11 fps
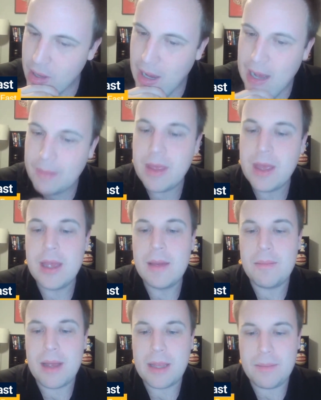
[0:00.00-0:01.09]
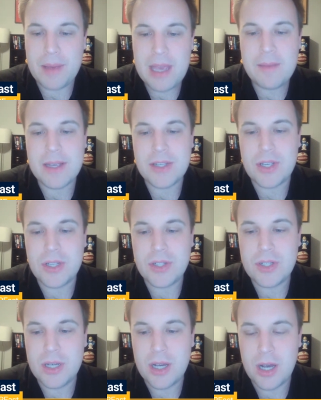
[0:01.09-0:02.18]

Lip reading: But the big misses